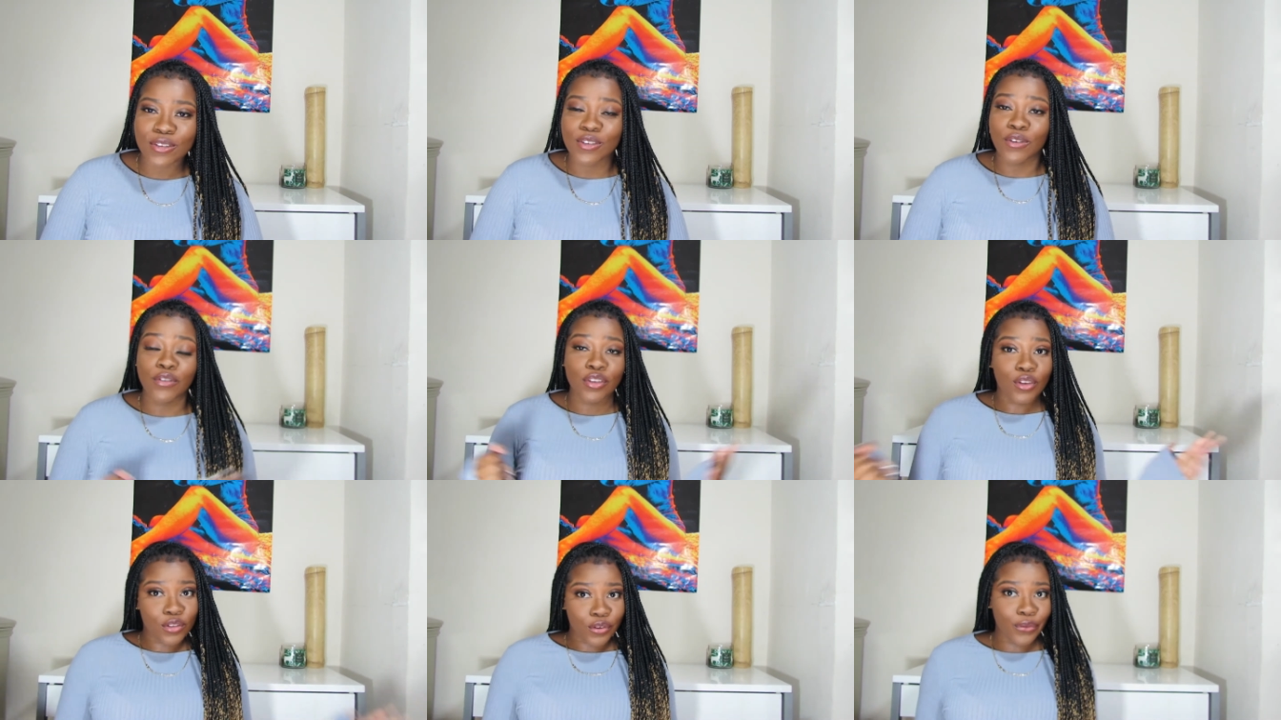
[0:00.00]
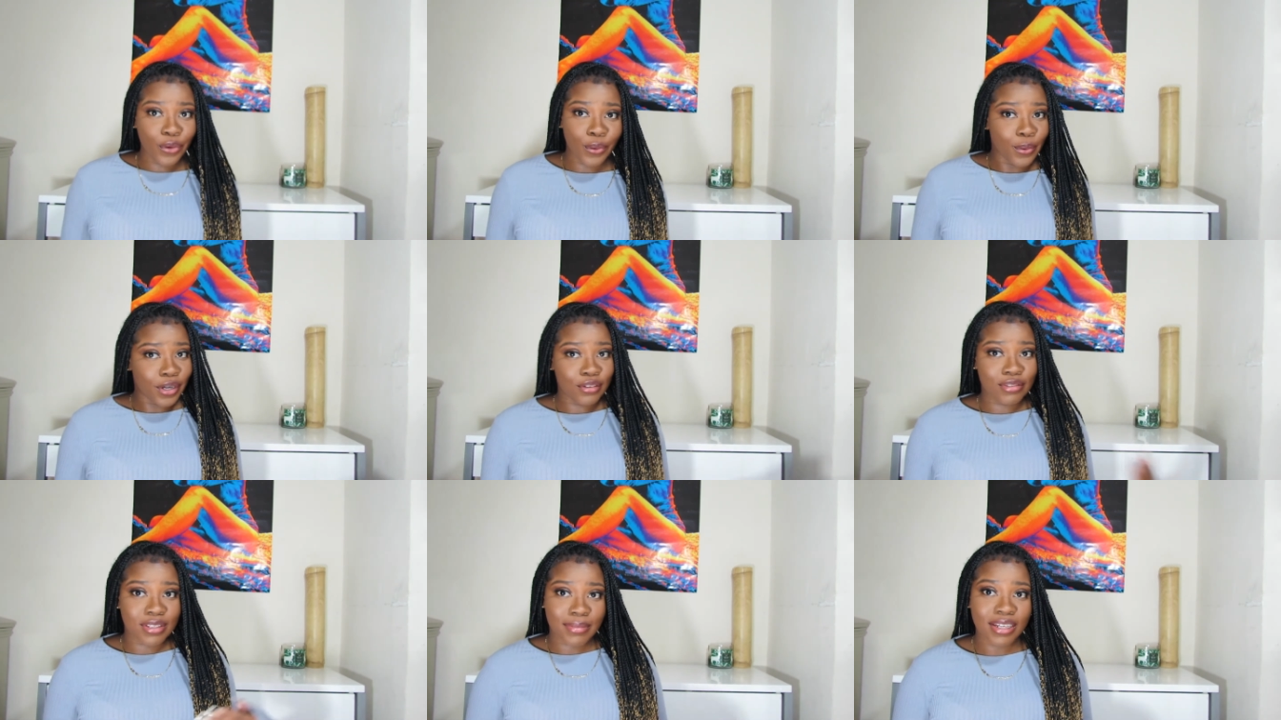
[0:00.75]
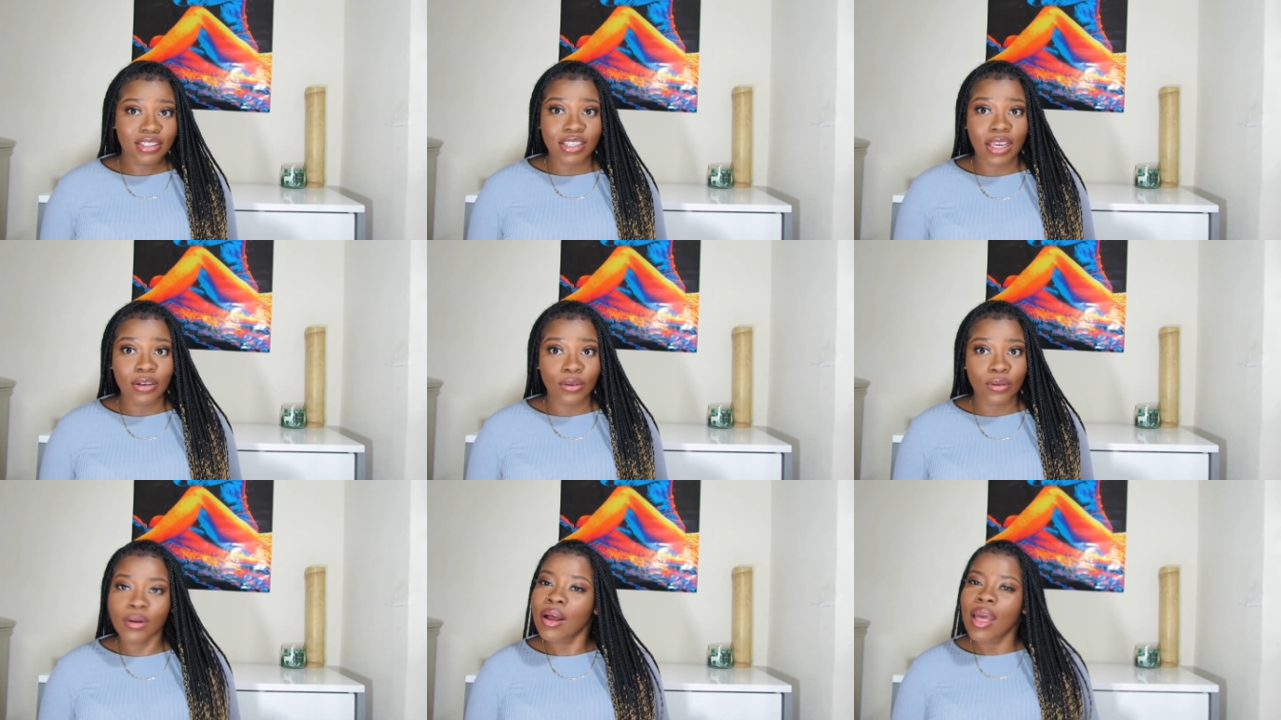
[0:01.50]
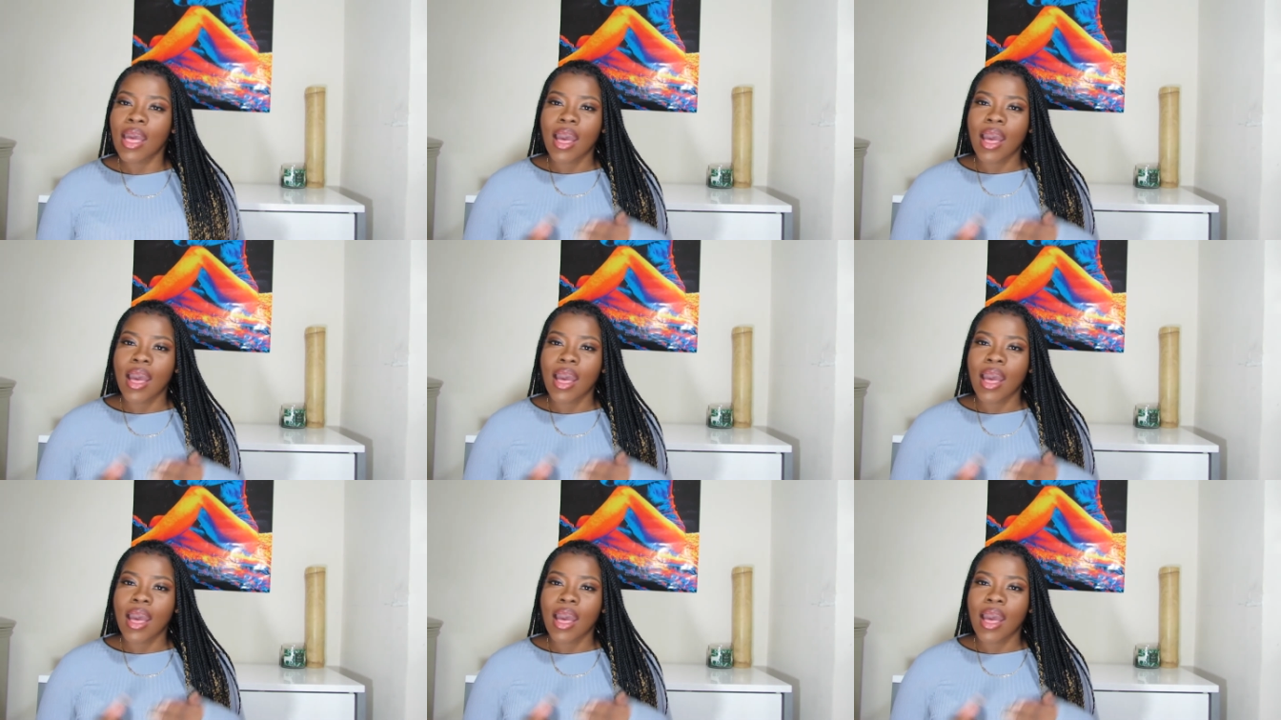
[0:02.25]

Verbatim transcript: So for those of you who are new to my channel,